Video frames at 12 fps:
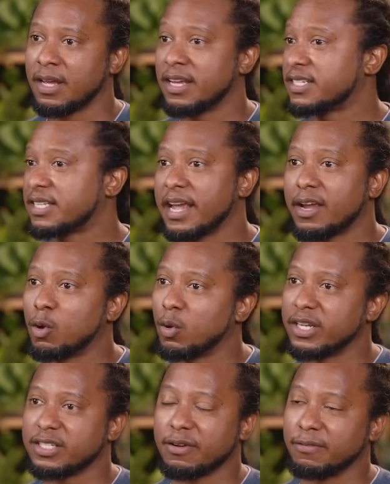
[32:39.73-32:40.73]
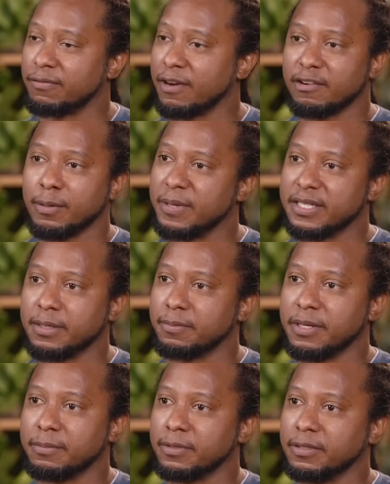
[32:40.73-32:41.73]
Stakeholders are very busy
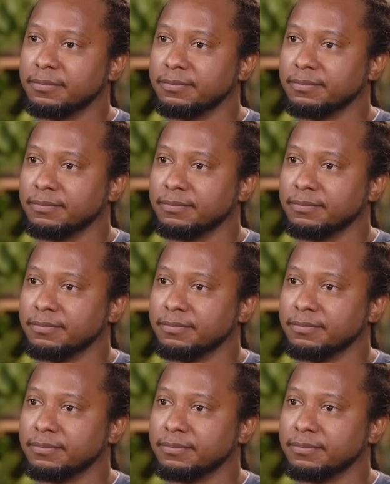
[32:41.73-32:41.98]
people.